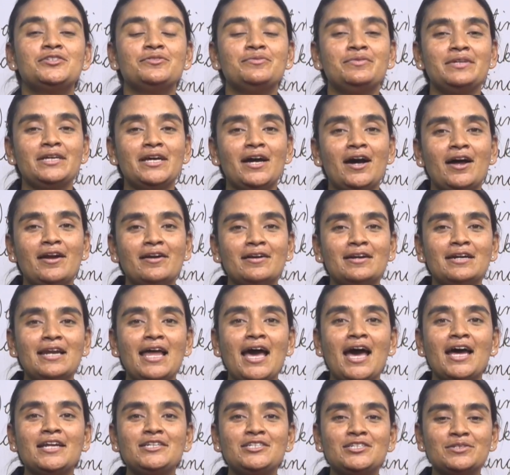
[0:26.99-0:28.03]
We are
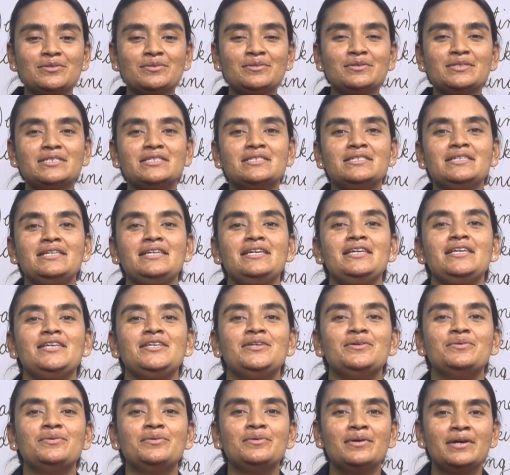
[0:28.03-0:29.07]
glad to see
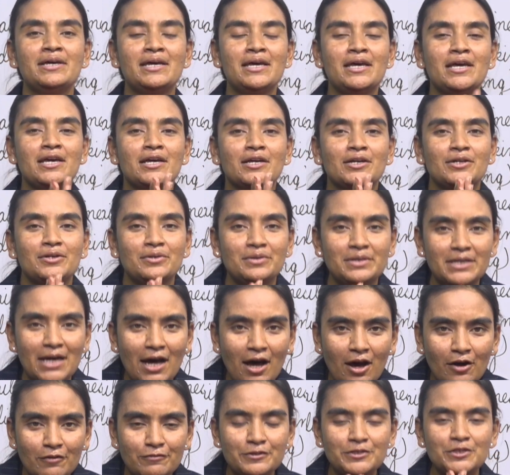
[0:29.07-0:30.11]
you. Good
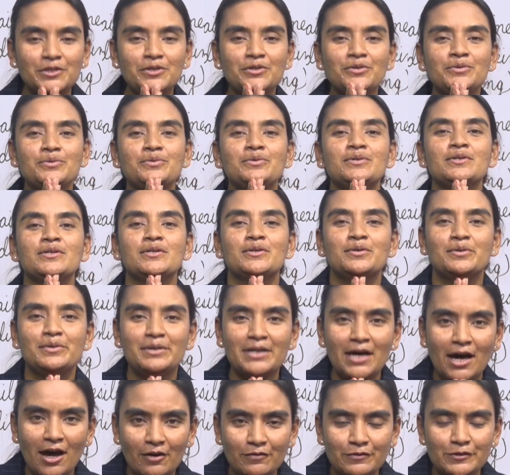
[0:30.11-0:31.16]
afternoon, good
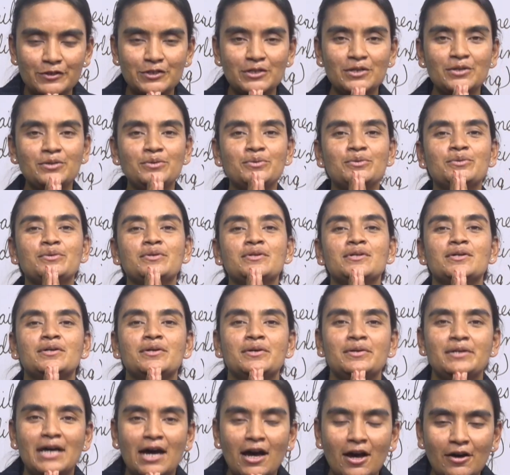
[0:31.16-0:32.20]
afternoon,
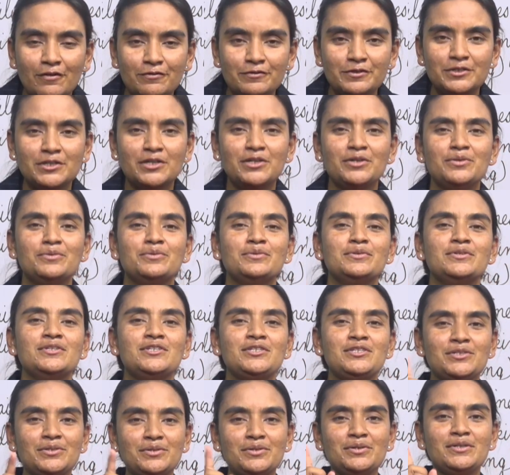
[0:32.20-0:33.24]
good afternoon
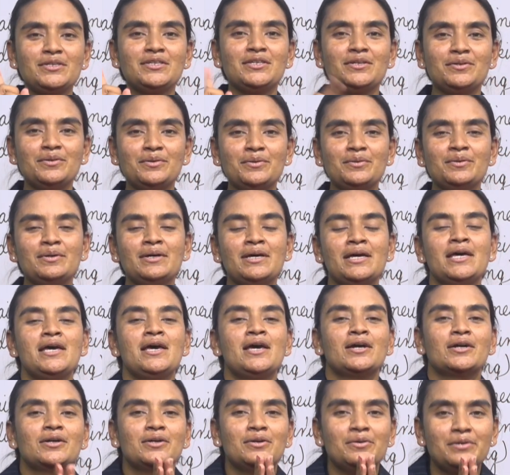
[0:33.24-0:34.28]
to you.
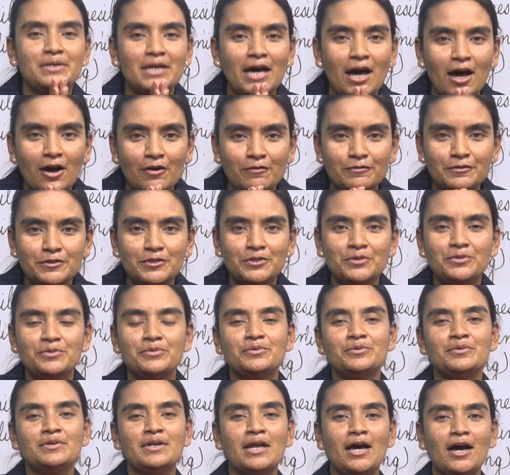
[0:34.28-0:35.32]
Good
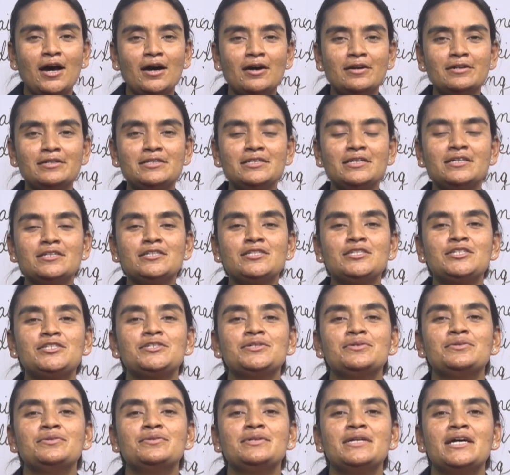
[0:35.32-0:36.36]
afternoon, our dear
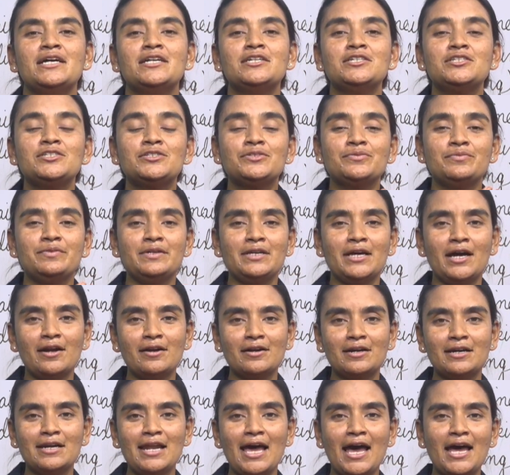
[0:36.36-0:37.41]
students. We are
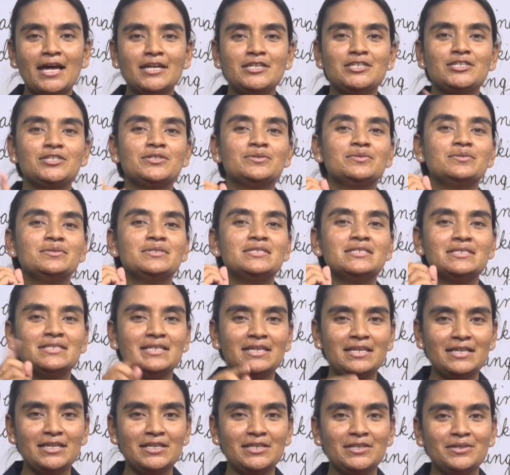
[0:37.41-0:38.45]
glad to
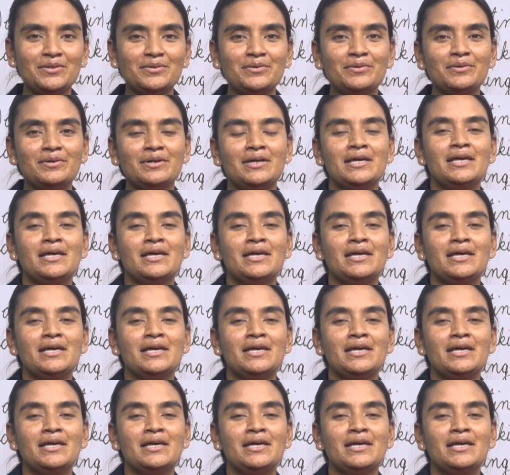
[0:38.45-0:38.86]
see you.